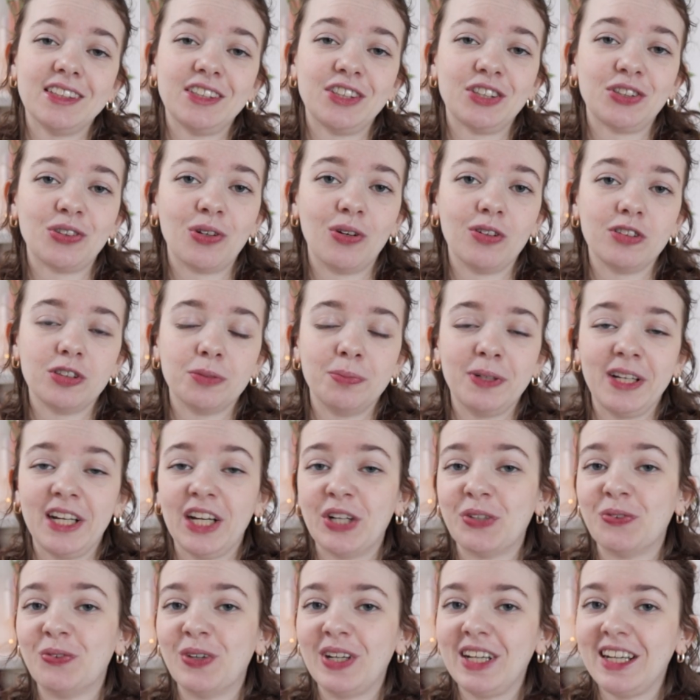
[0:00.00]
this is going to be
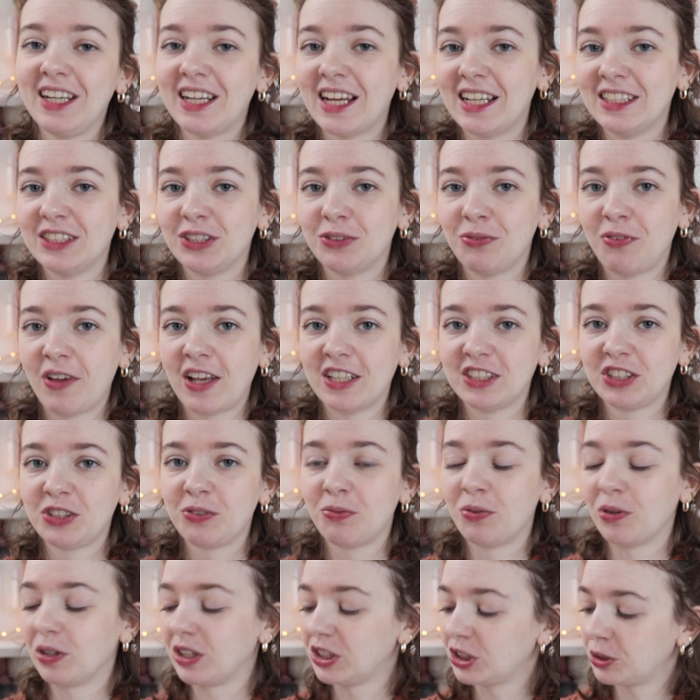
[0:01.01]
a really nice vest
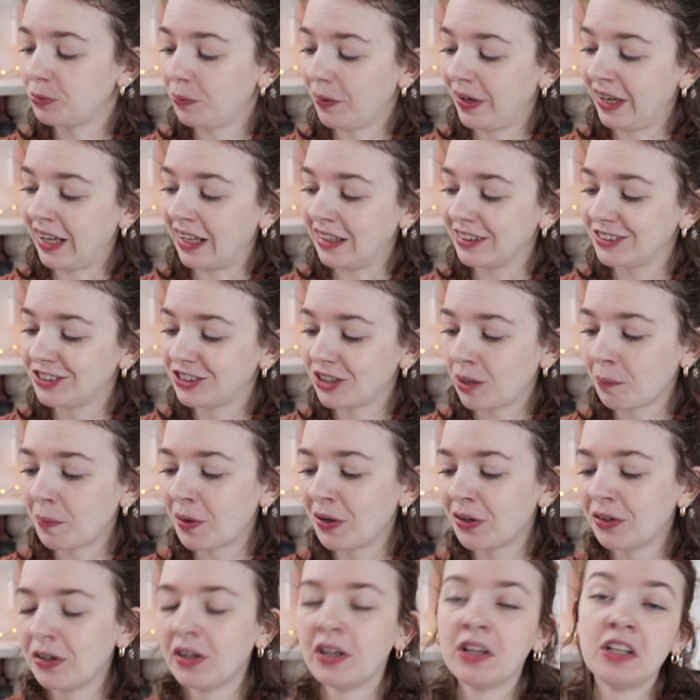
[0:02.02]
for the spring and
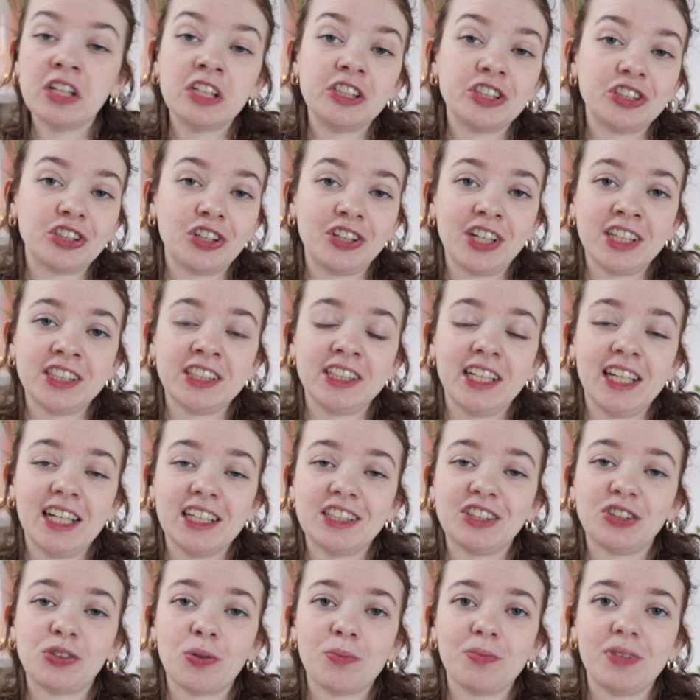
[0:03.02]
summer. So this
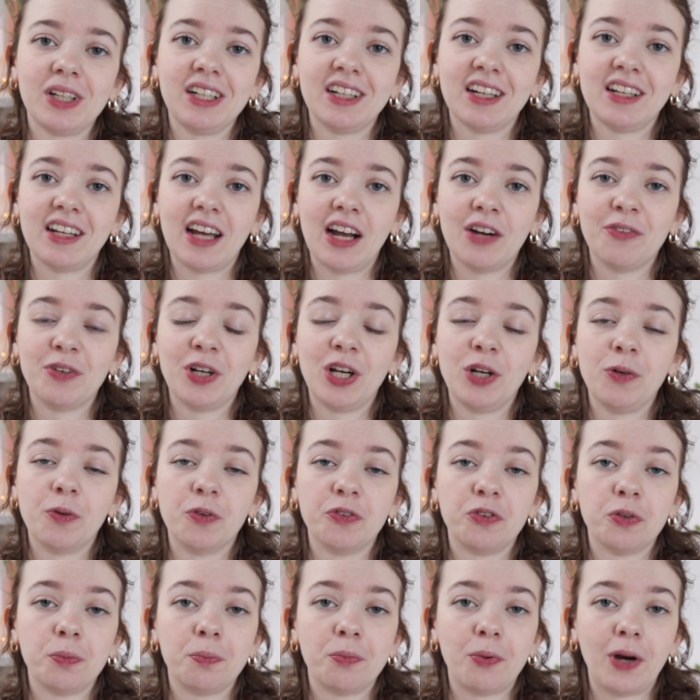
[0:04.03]
is something that I really
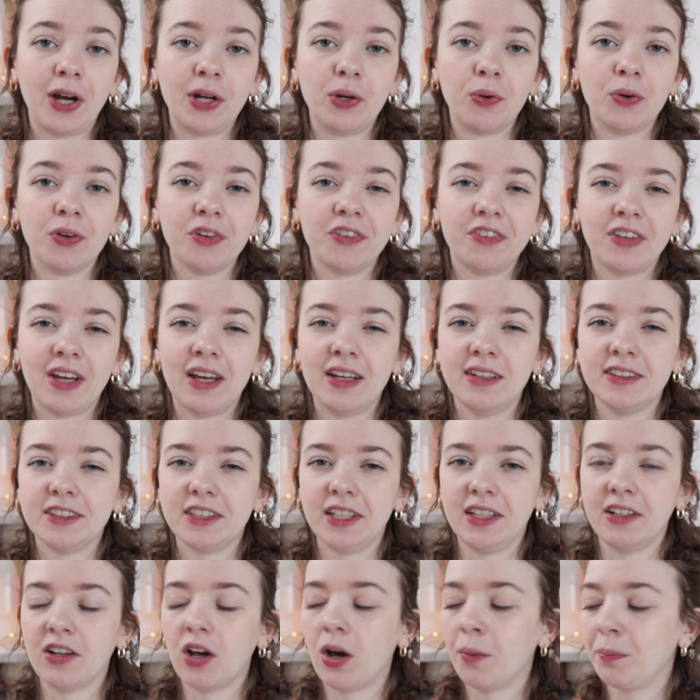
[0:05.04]
want to prioritize
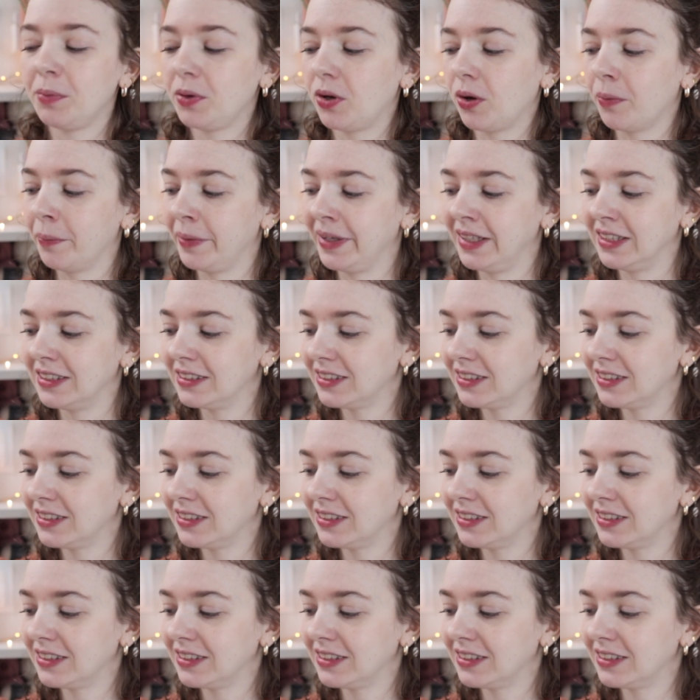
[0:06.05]
in the upcoming